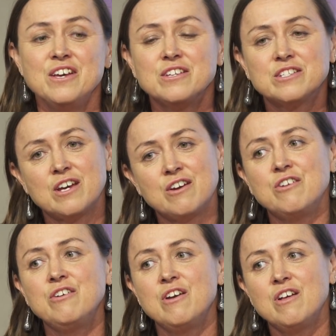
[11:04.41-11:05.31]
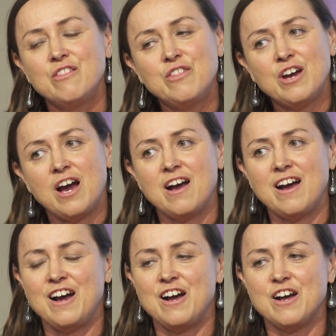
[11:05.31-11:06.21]
So the
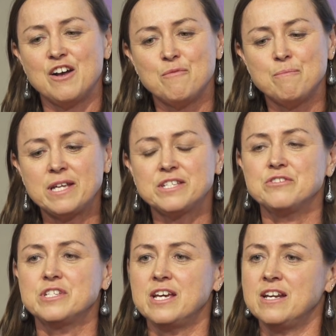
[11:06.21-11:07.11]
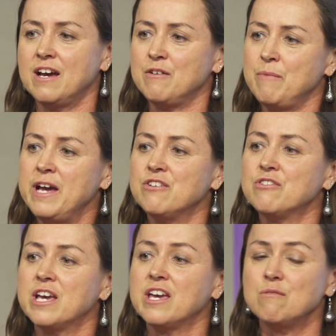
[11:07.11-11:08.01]
muscles in a male
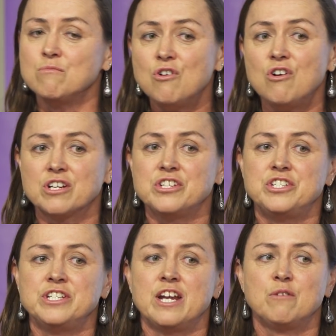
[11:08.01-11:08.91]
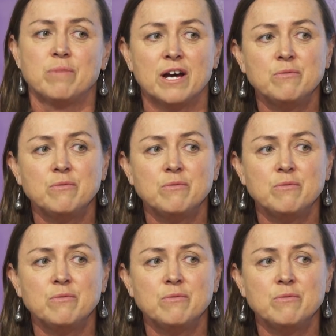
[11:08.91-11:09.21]
can get more oxygenated blood,